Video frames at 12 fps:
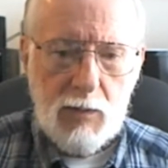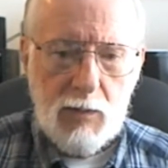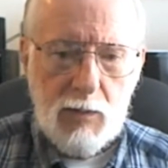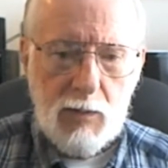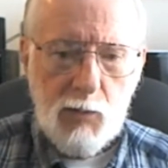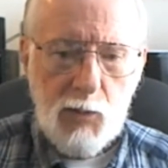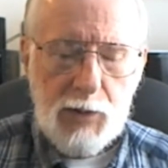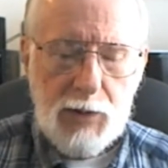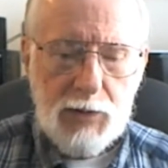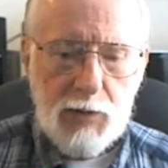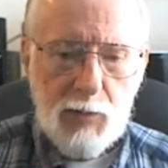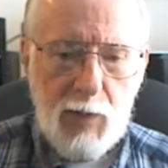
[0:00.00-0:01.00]
went into
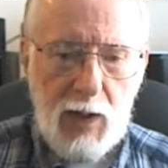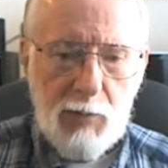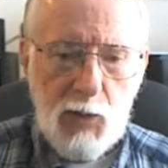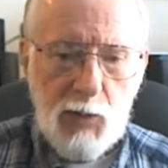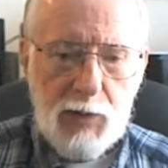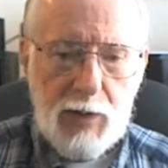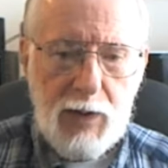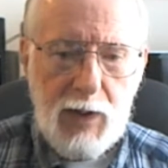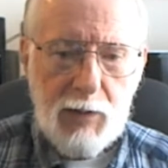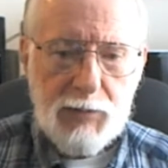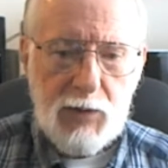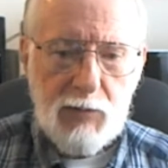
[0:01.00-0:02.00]
the Babylonian
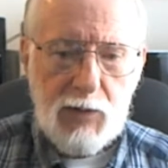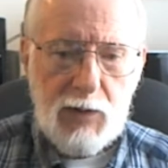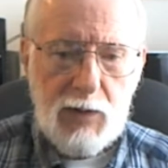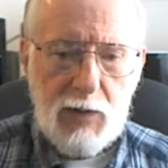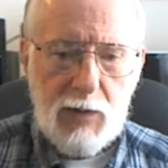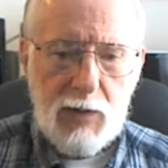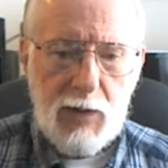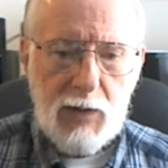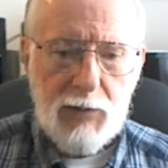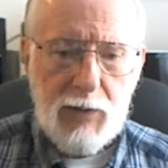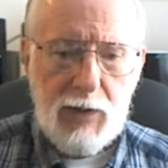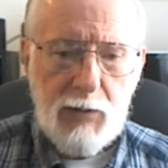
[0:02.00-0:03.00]
captivity, and
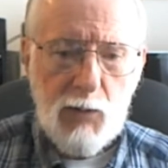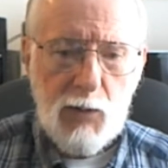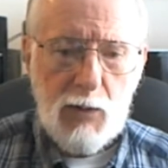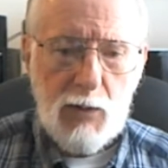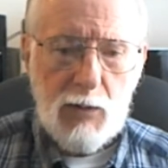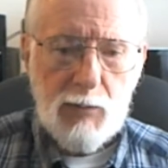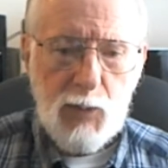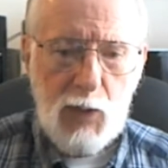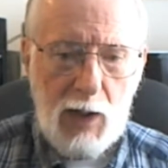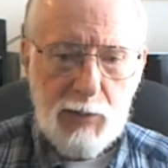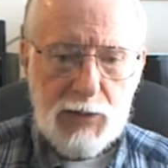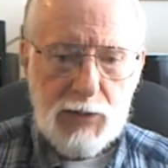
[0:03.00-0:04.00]
they were
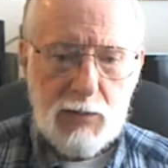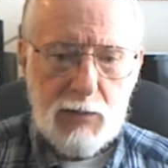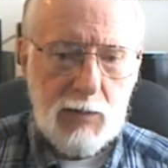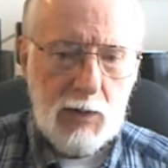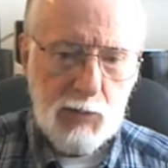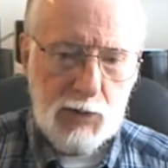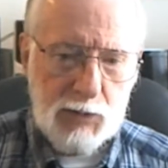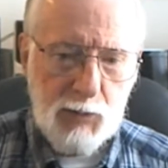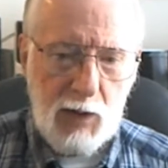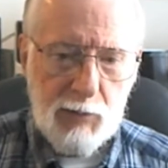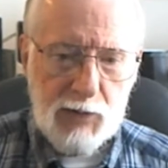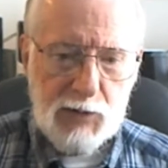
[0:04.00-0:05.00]
promised, it was
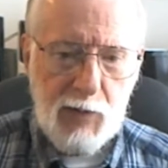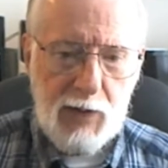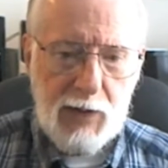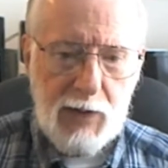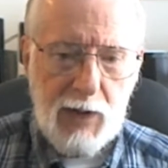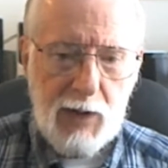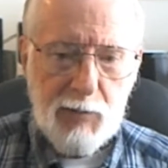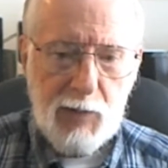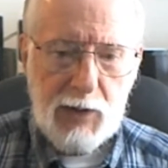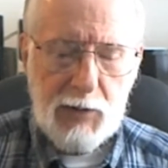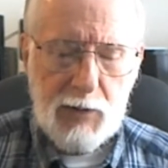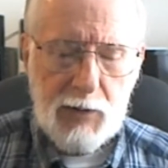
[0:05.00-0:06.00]
promised by God,
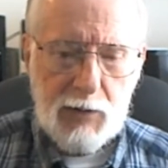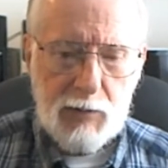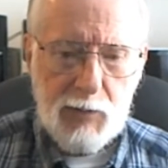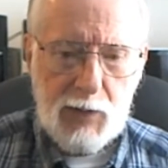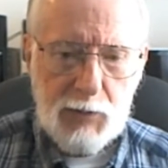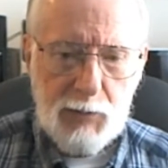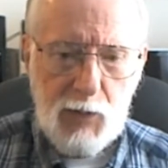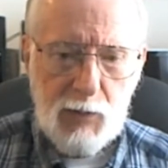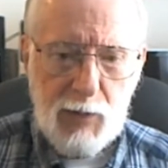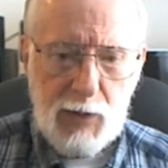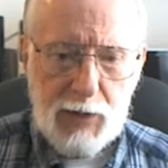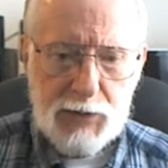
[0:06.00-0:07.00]

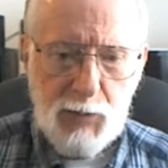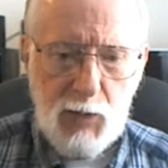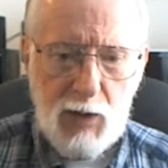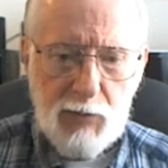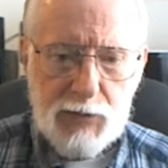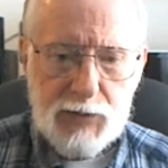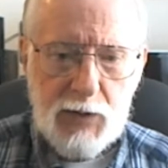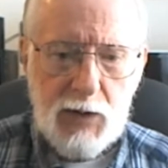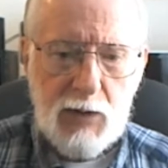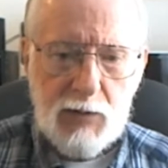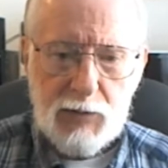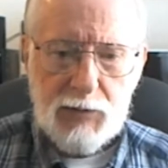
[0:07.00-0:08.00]
by his prophets,
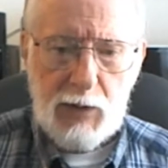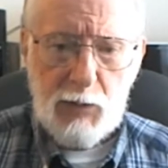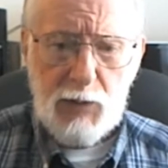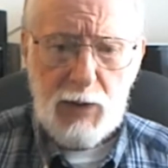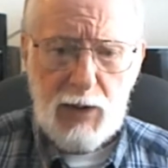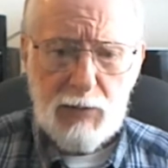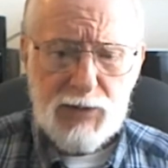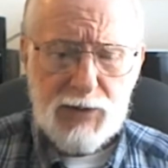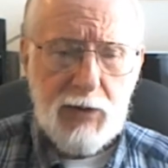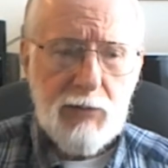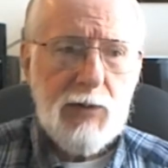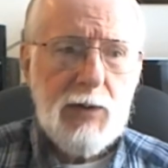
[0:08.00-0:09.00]
that they were to have
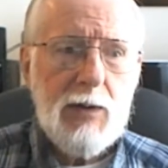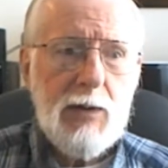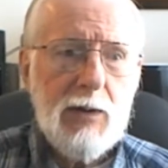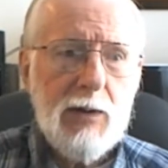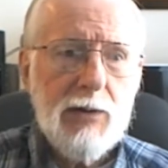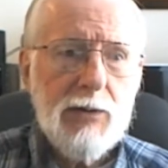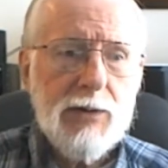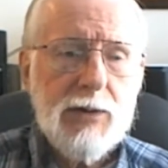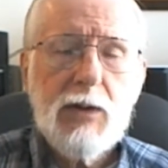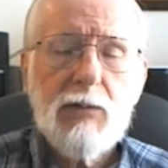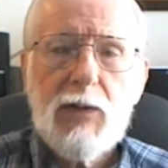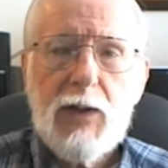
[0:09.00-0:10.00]
70 years
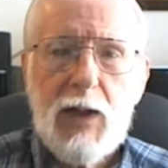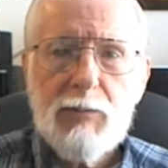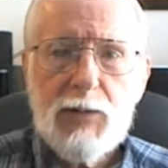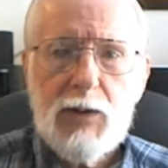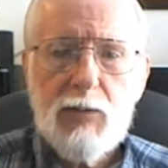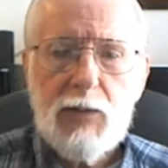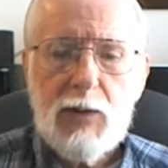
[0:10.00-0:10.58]
of captivity.